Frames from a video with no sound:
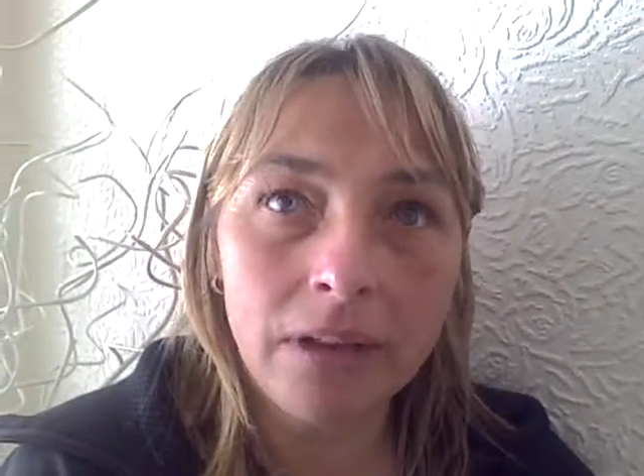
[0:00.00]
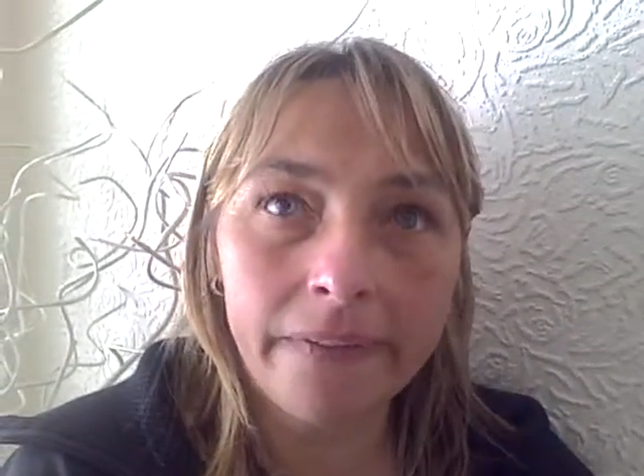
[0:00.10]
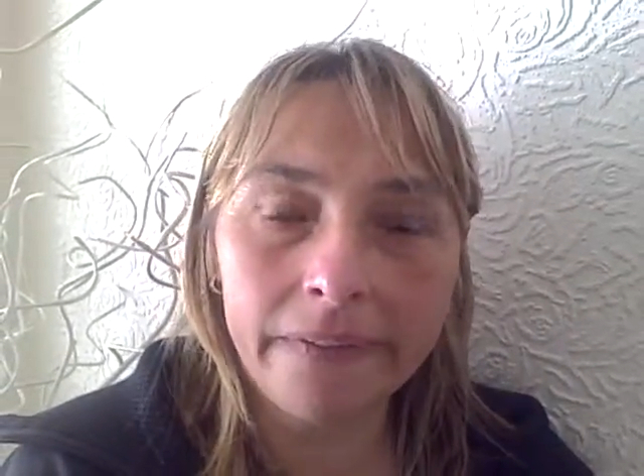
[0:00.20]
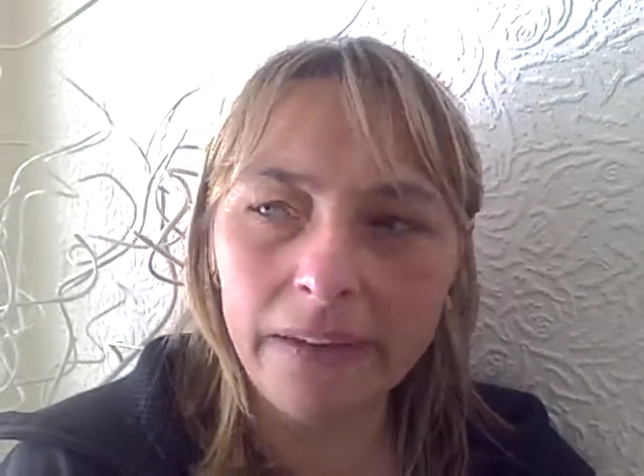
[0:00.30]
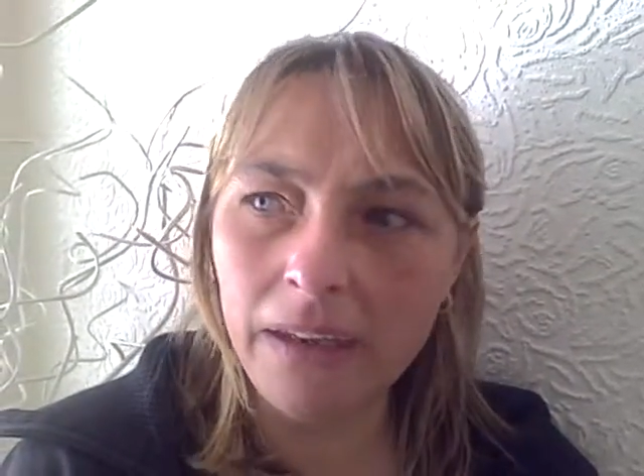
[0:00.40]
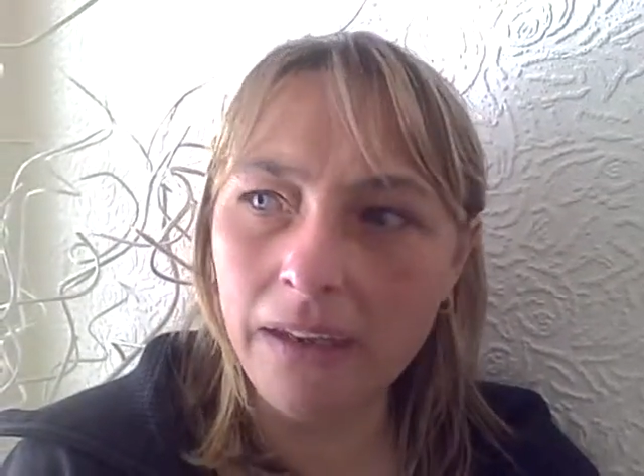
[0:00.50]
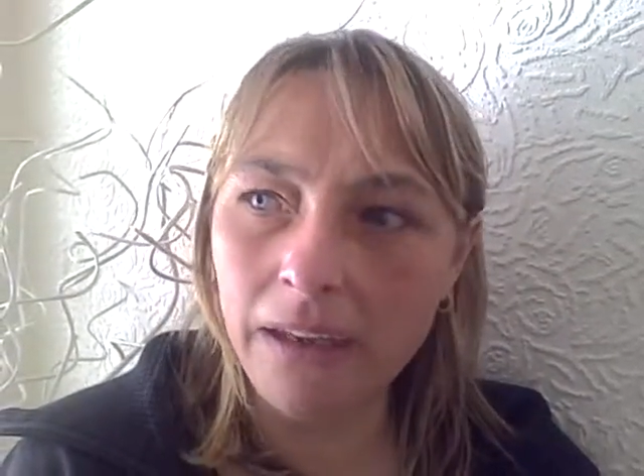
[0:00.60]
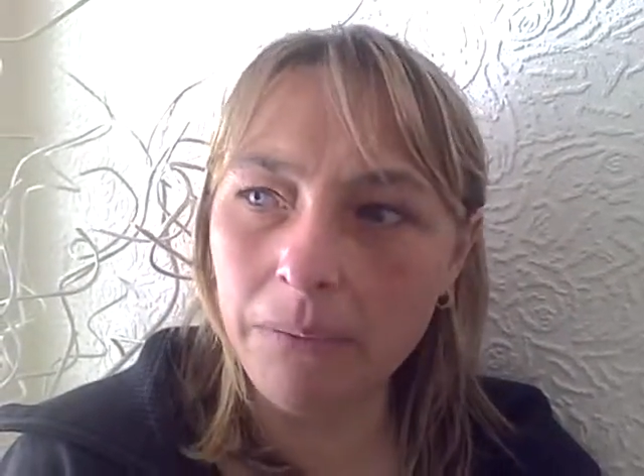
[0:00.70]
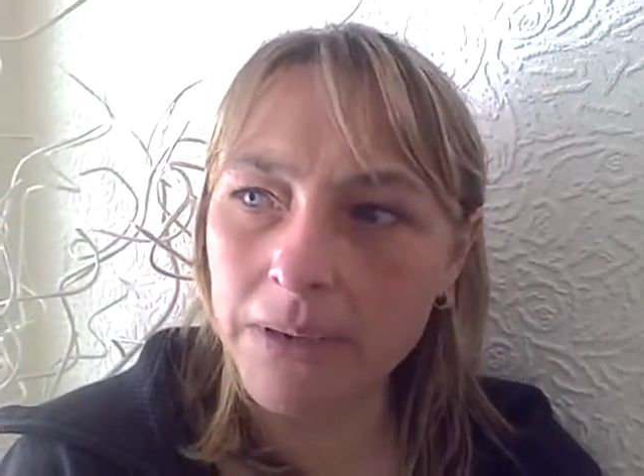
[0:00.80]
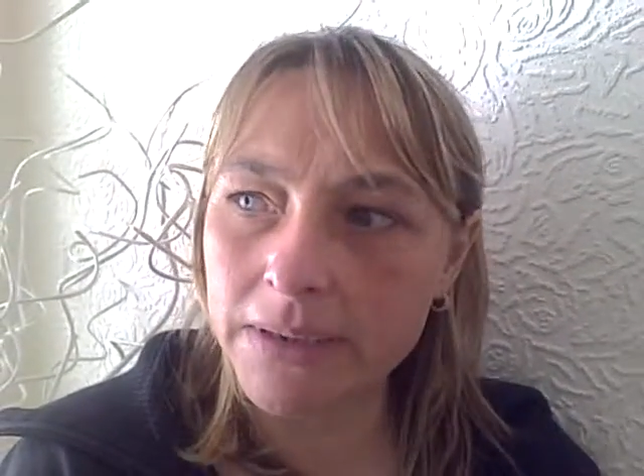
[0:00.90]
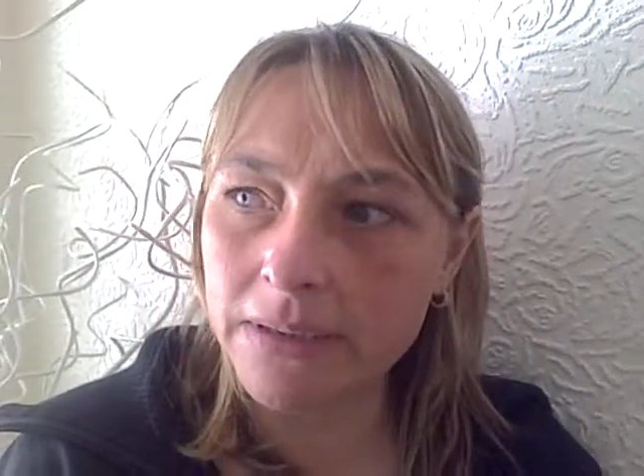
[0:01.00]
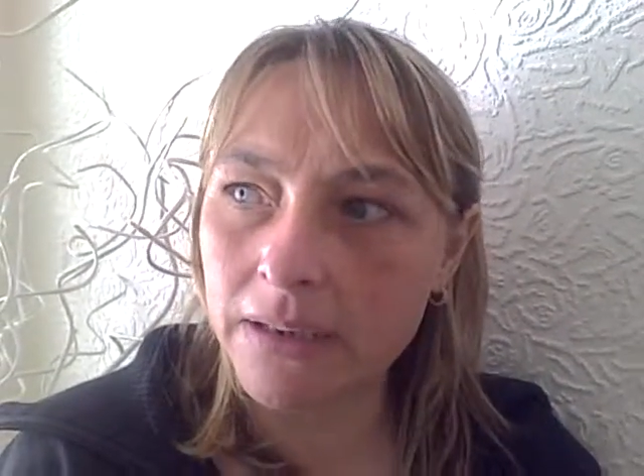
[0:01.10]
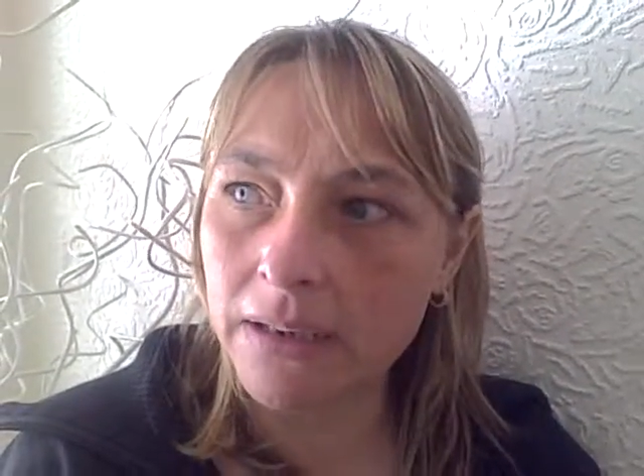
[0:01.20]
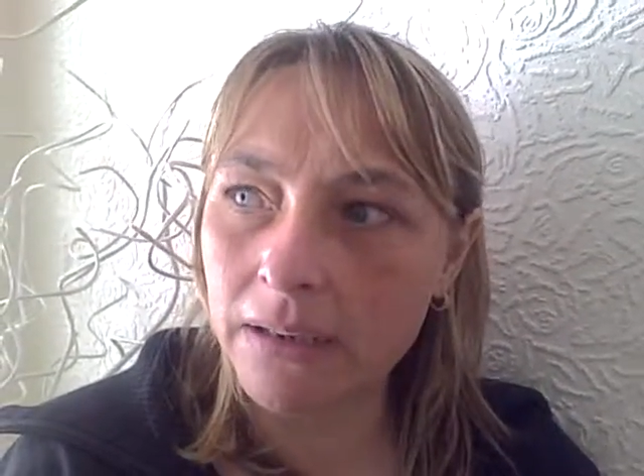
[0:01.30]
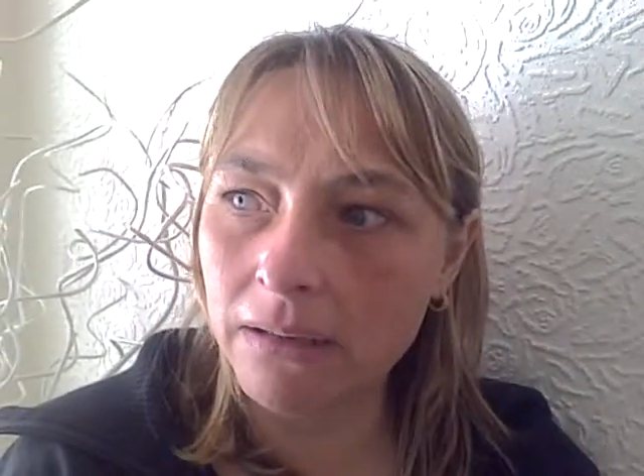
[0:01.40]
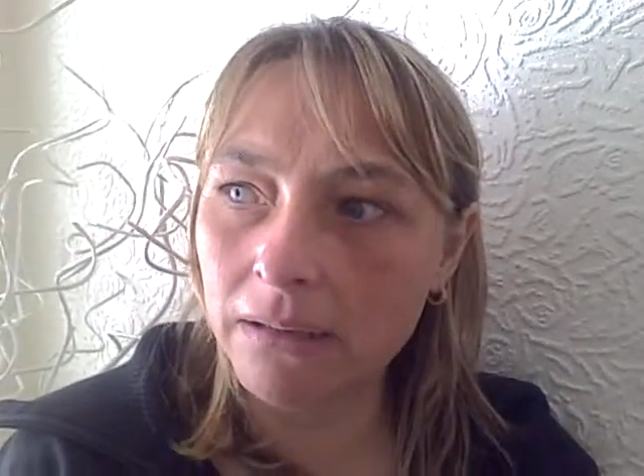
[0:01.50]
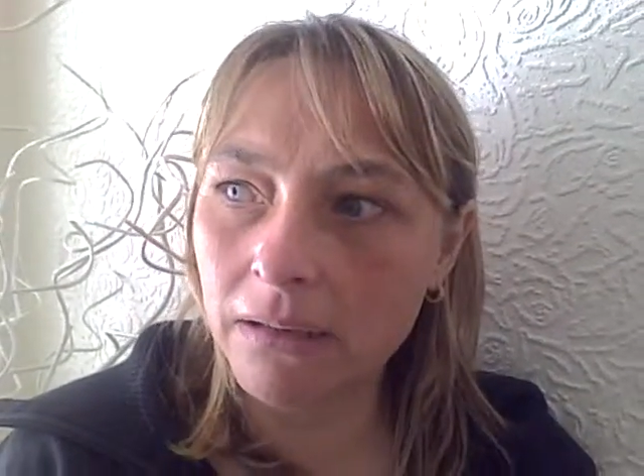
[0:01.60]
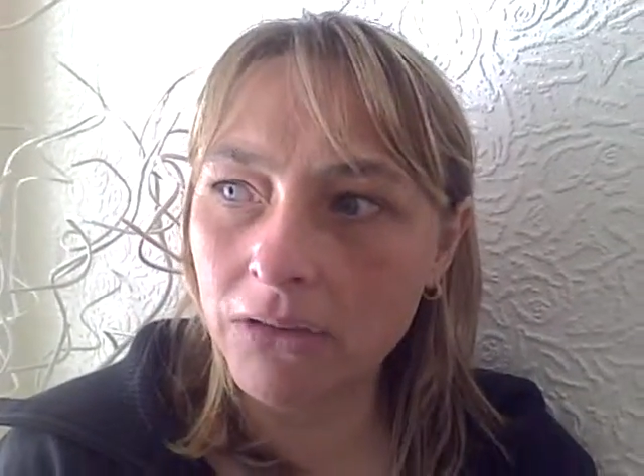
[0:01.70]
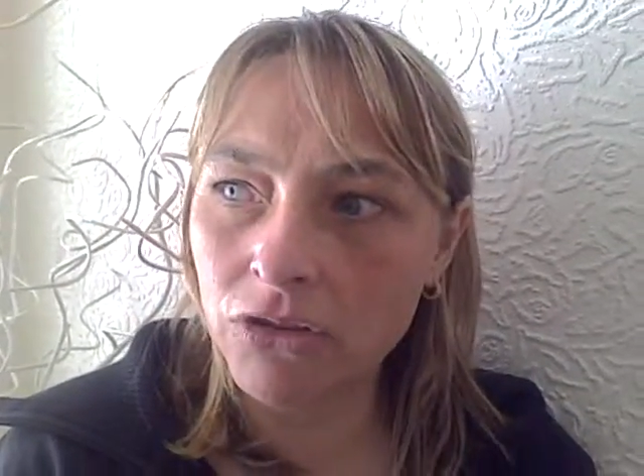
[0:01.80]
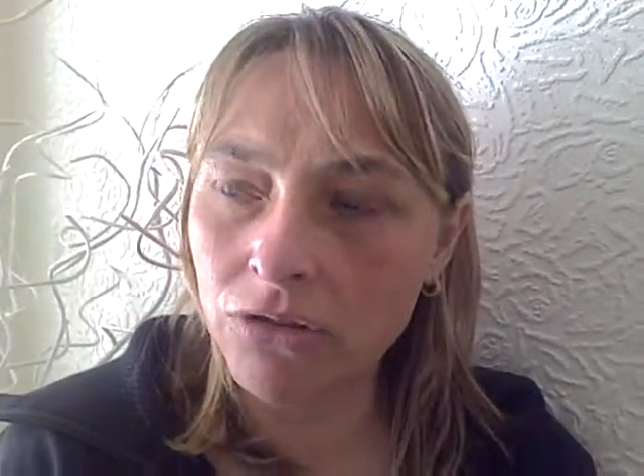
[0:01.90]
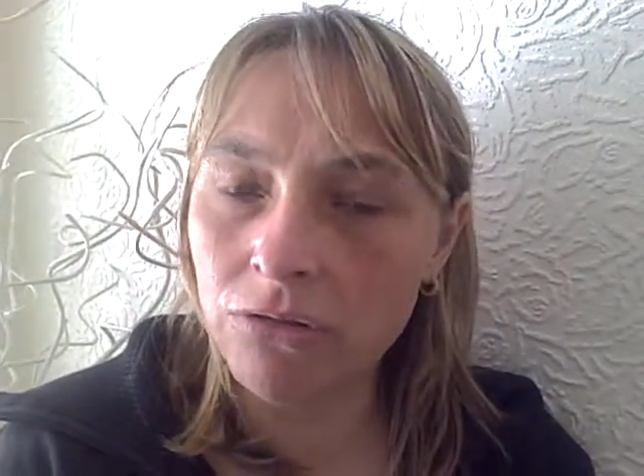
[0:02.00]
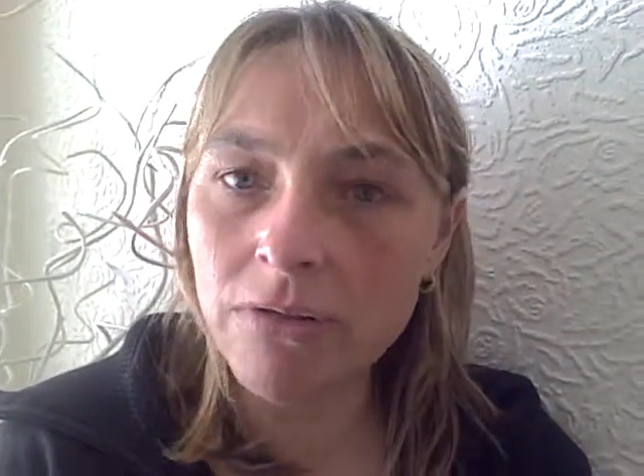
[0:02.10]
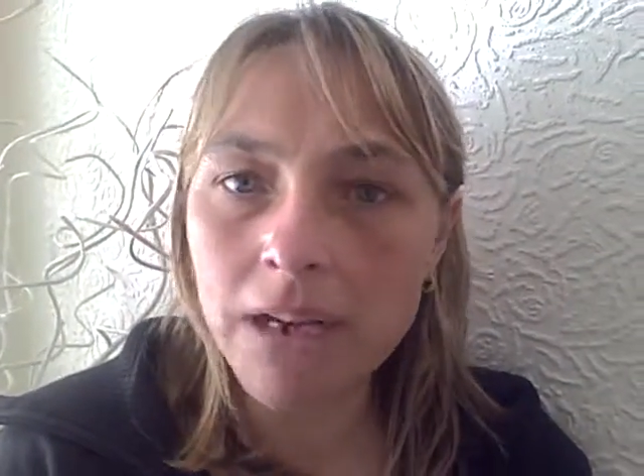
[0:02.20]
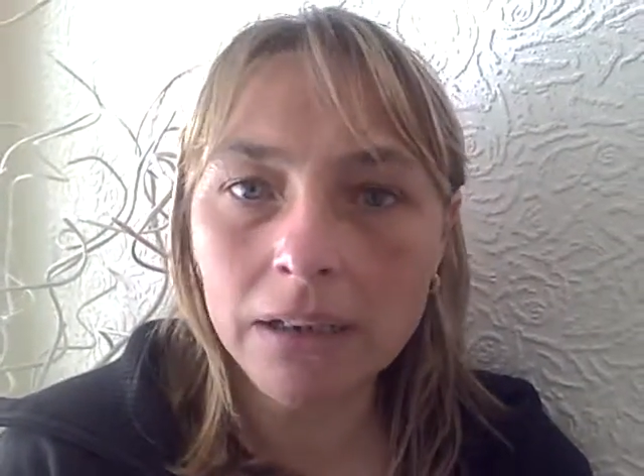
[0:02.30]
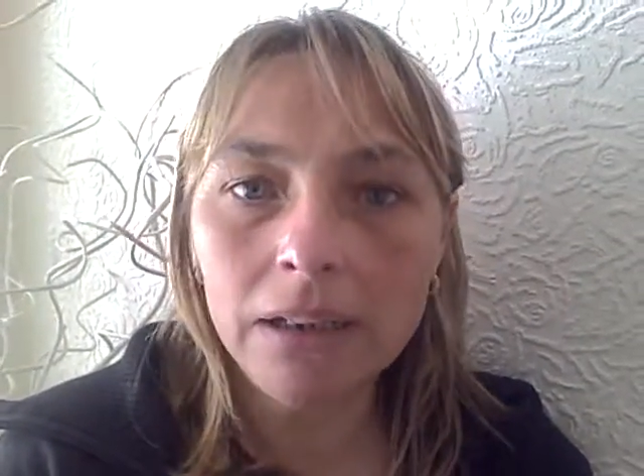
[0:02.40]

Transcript: I think it was in June,